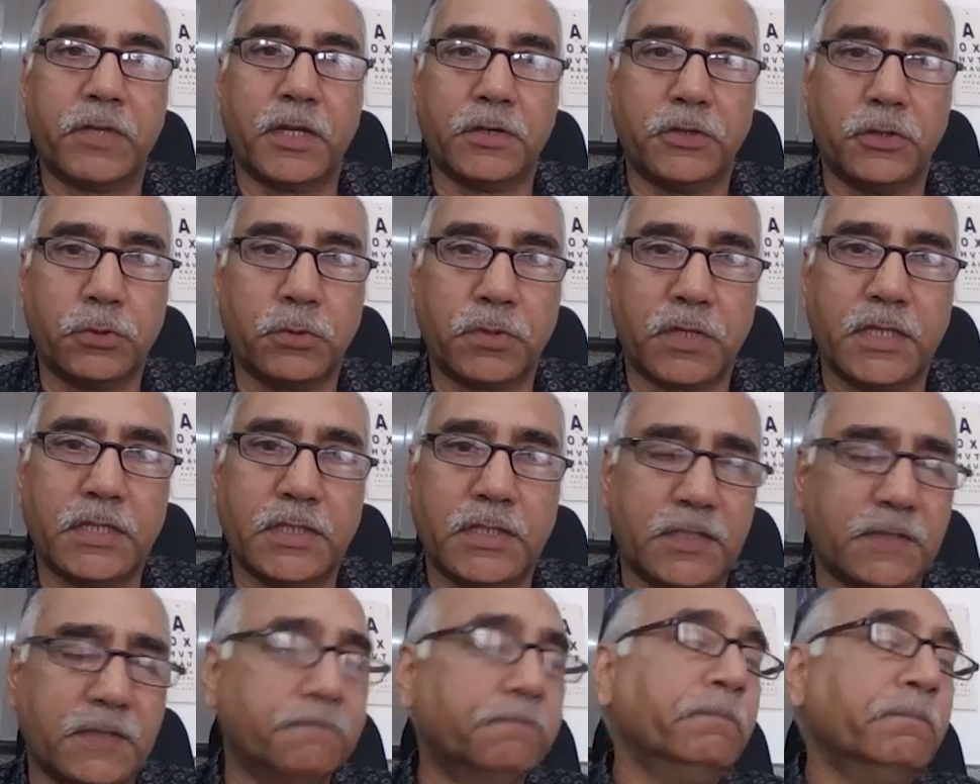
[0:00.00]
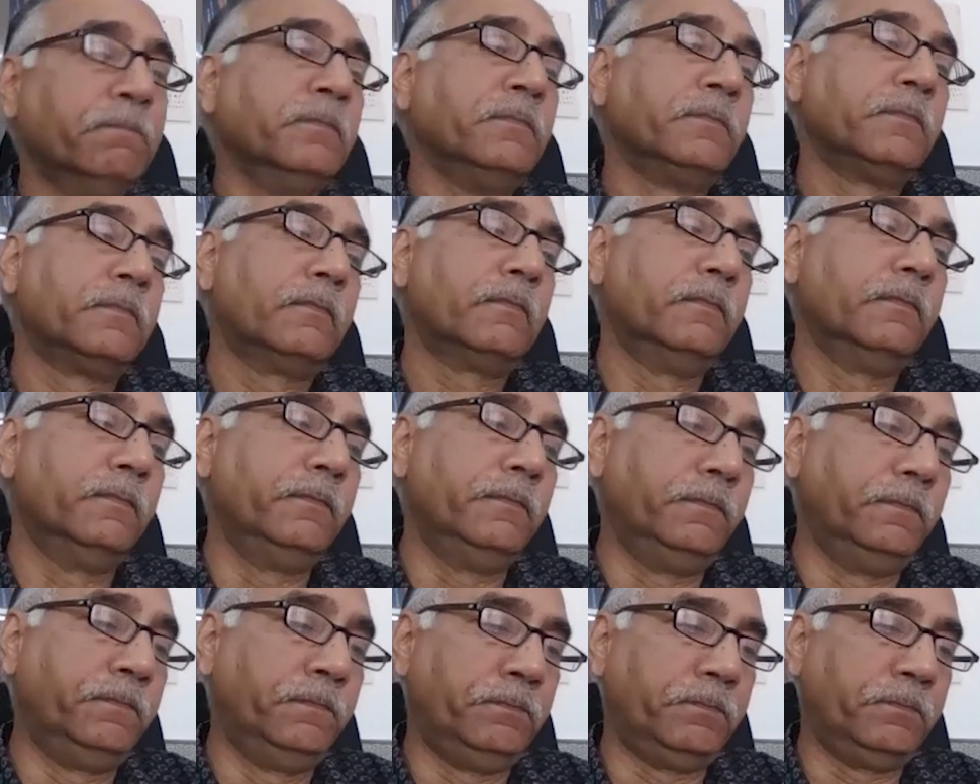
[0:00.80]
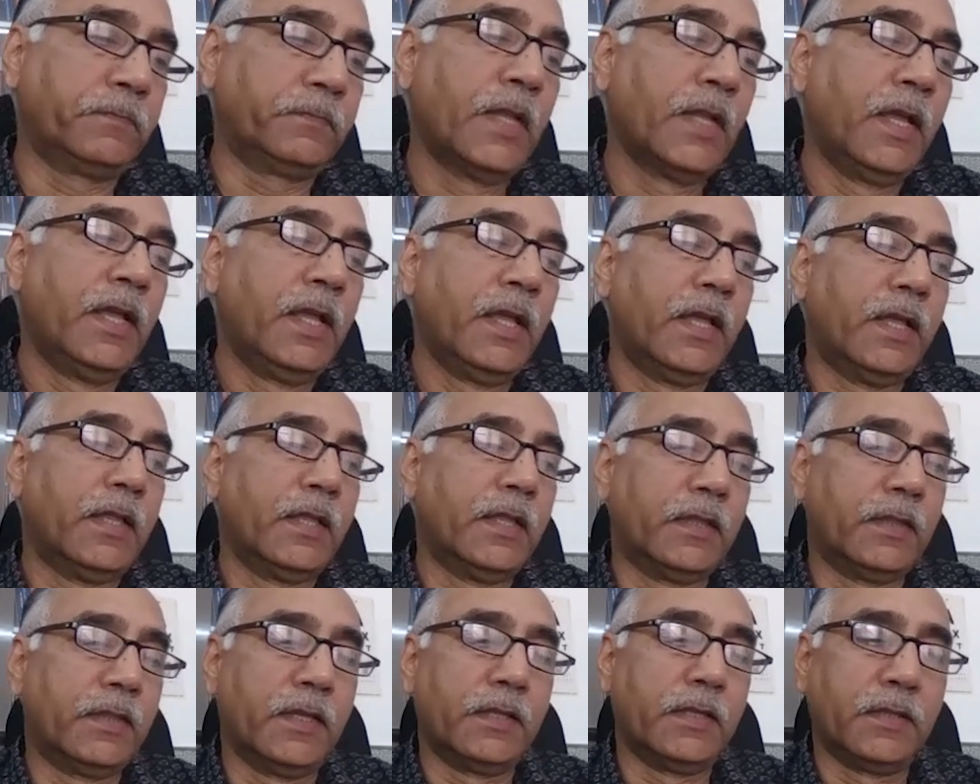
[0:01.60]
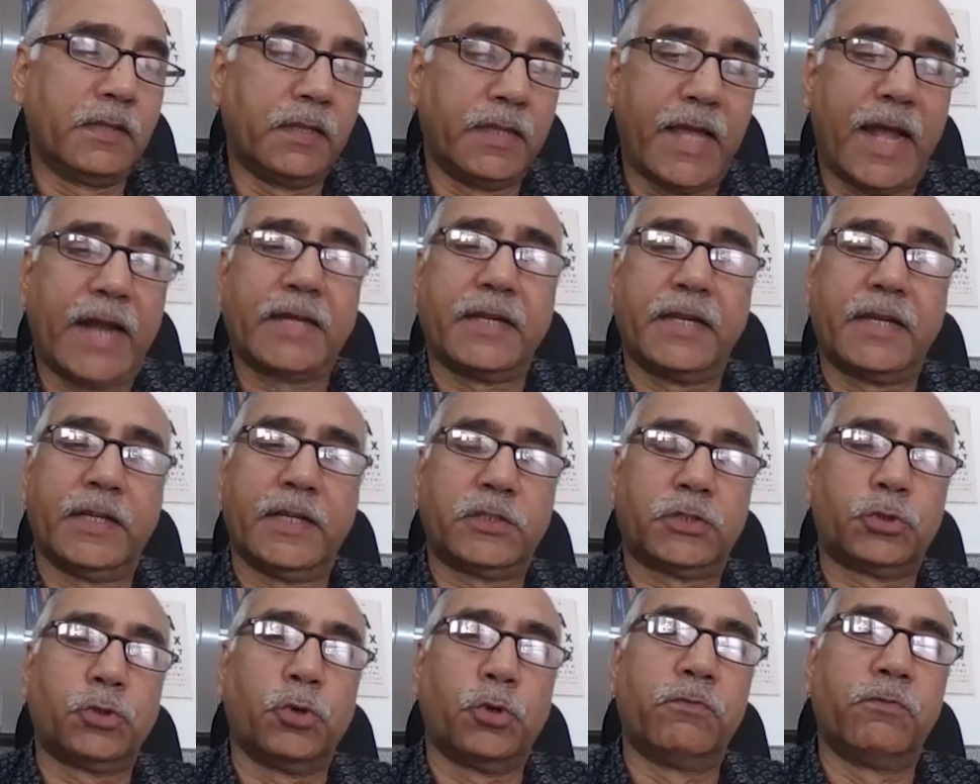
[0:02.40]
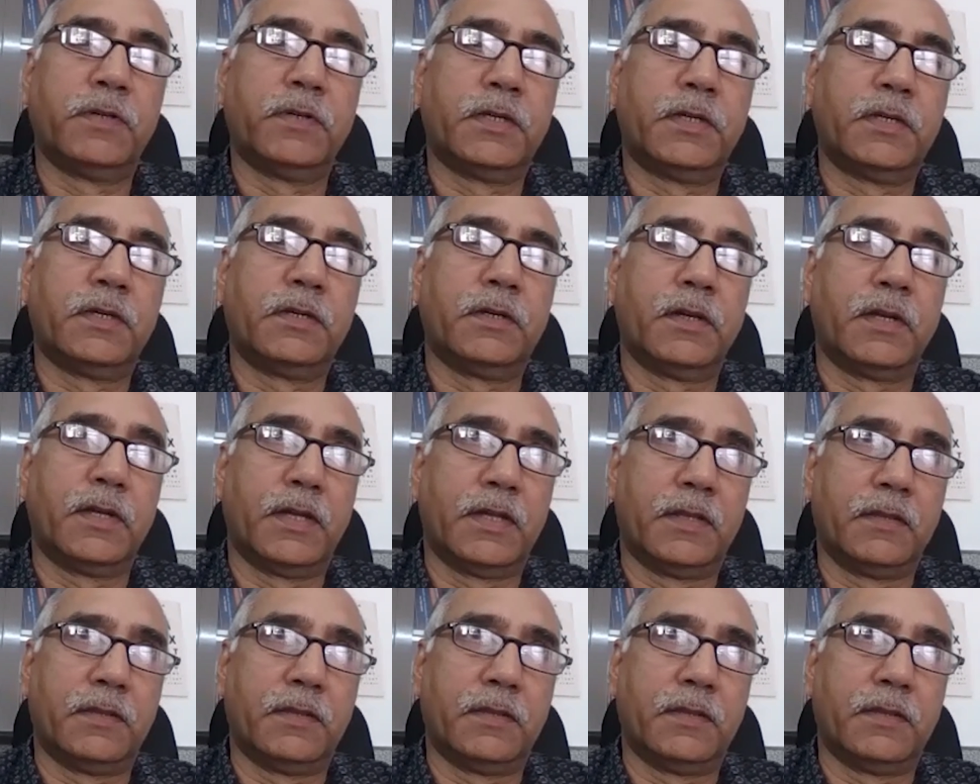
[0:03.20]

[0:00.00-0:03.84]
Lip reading: their duties. And then that gets over,